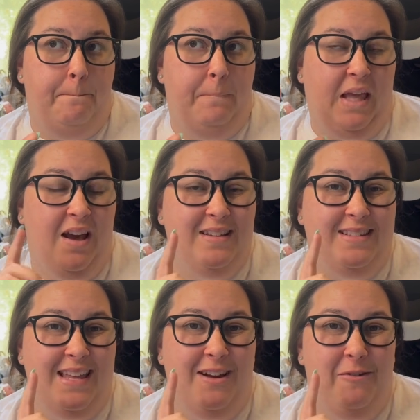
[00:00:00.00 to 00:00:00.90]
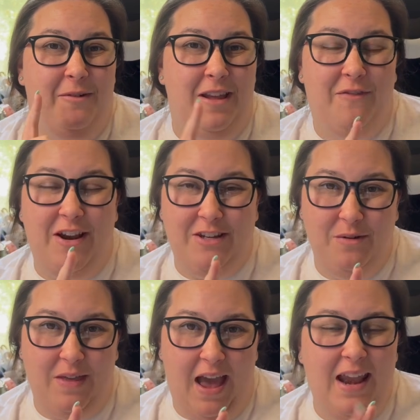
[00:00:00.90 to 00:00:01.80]
because if I
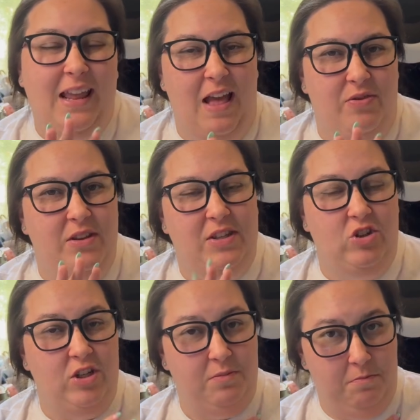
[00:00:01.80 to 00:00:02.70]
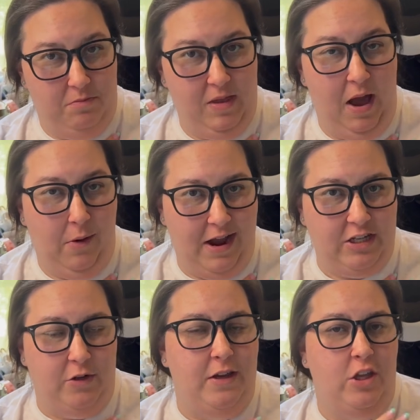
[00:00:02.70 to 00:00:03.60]
do that, and again, this is just how I
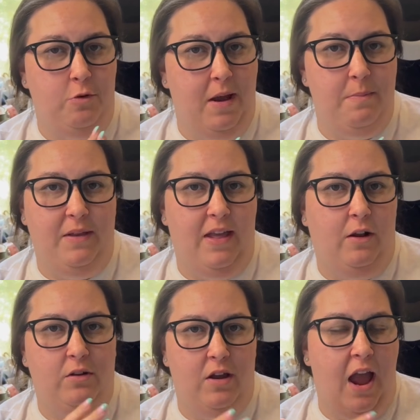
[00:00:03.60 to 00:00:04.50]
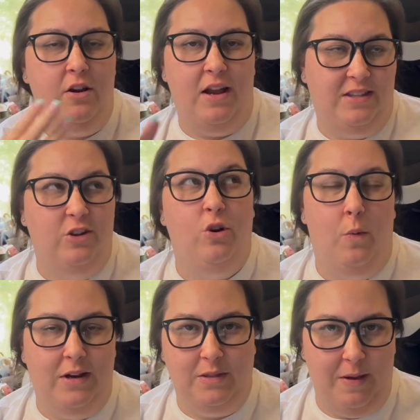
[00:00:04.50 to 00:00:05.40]
do it. You might be like, I still don't
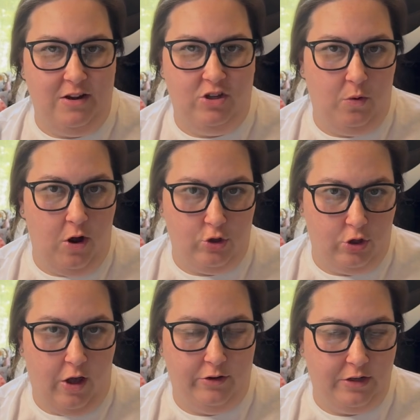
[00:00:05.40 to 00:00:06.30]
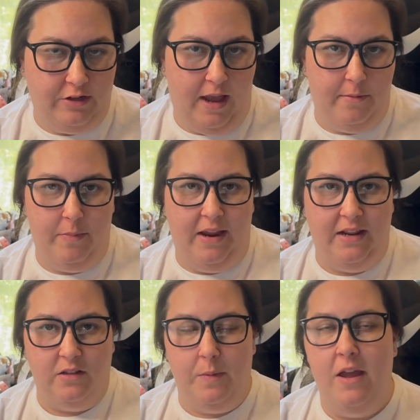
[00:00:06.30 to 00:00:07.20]
want to spend $200 on diamond
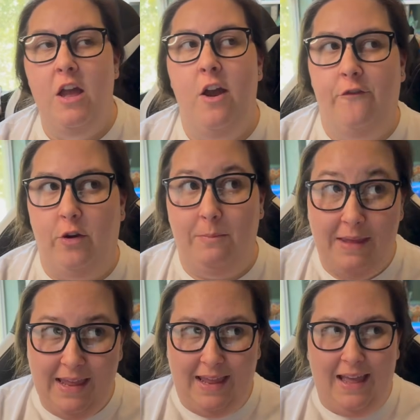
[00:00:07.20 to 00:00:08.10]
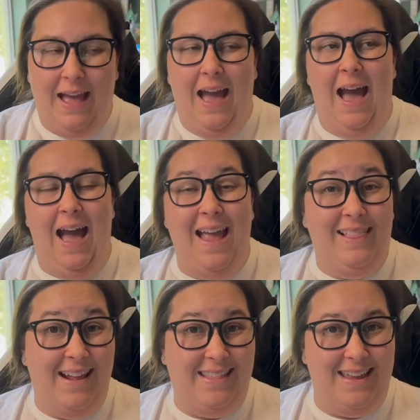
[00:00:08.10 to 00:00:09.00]
paintings. But for me, I
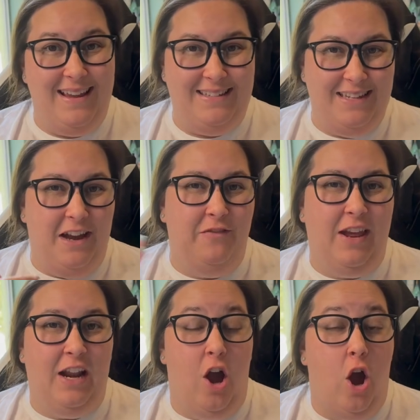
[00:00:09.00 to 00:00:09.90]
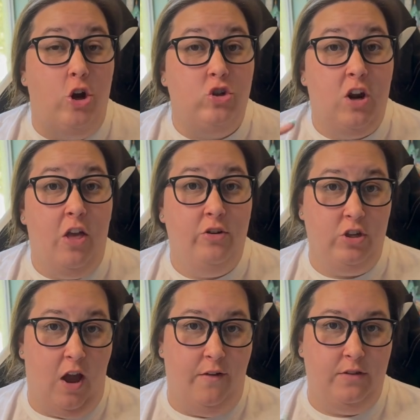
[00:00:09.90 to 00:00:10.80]
like the idea of getting $100
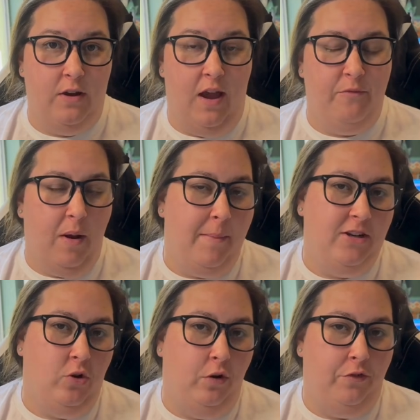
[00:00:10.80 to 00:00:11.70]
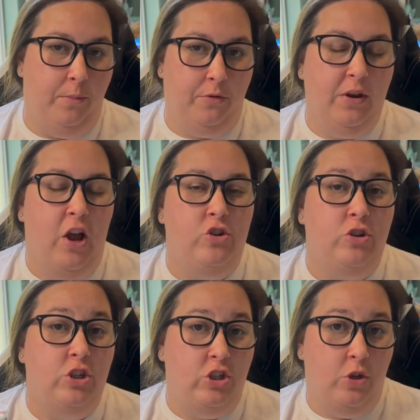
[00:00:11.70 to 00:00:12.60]
off. So now I've brought my total from
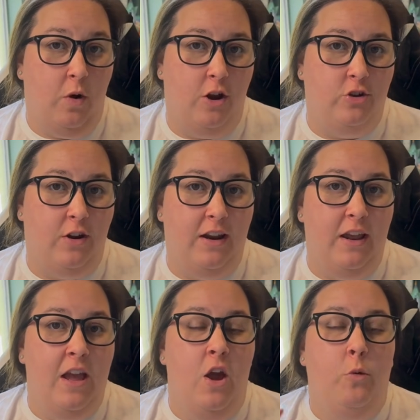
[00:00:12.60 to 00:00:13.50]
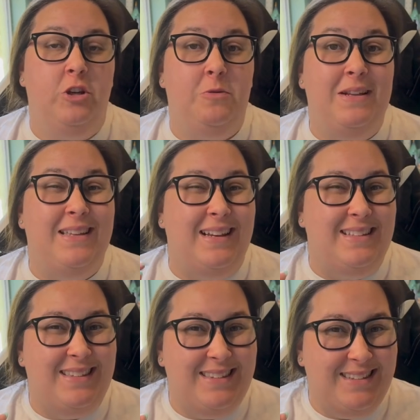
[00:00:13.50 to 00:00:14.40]
$300 to $200, which means I
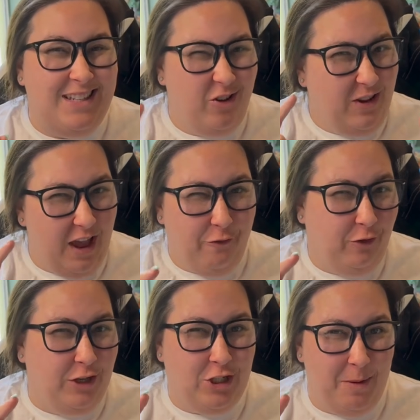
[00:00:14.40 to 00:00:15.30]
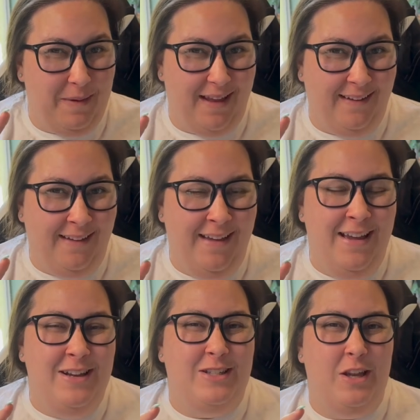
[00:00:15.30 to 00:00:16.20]
still get free shipping.
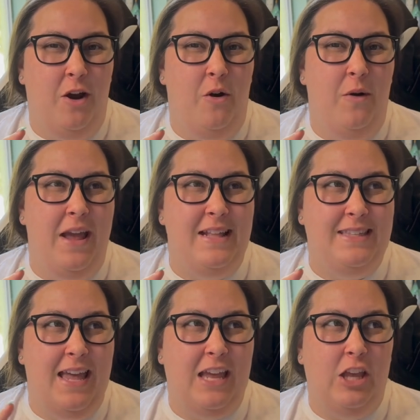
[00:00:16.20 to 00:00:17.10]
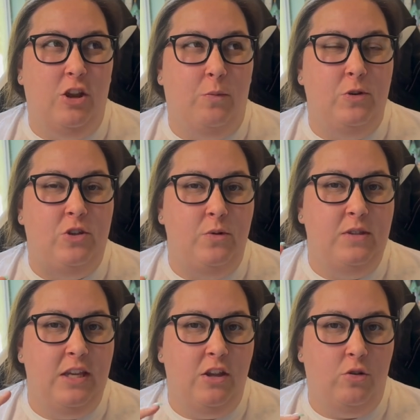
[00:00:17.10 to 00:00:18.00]
So it's like you're
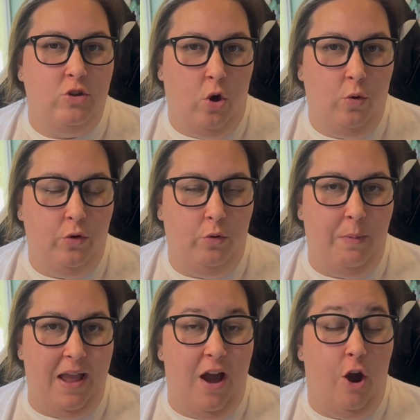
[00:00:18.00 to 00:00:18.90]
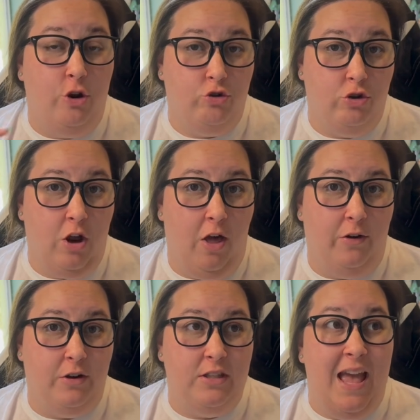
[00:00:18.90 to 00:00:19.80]
reducing your total by
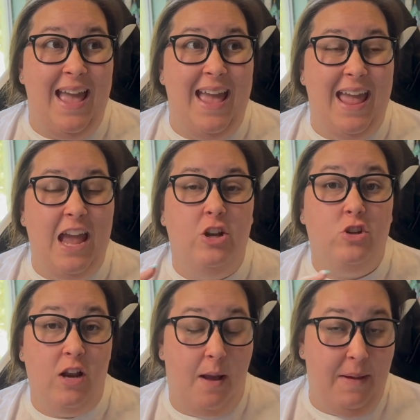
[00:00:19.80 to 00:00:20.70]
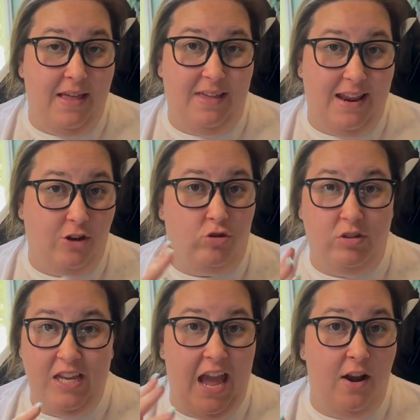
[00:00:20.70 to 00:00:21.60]
$100, and you're not paying that extra
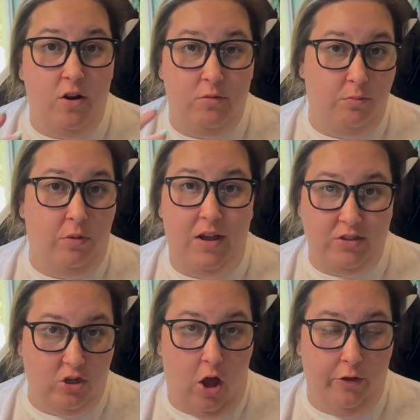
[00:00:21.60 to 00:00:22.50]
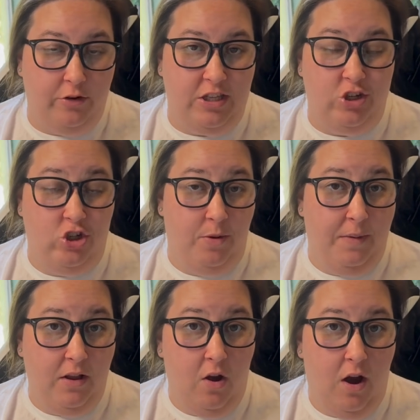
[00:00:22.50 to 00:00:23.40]
$10+ in
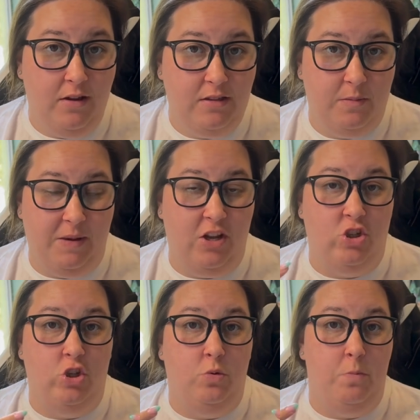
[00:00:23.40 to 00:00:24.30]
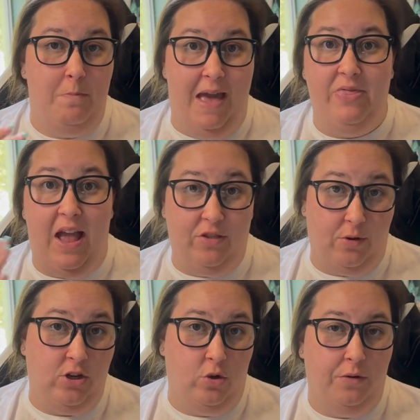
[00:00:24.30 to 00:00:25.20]
shipping costs because you met that
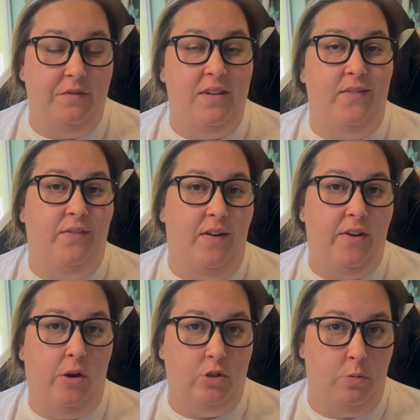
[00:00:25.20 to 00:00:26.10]
threshold of $75 or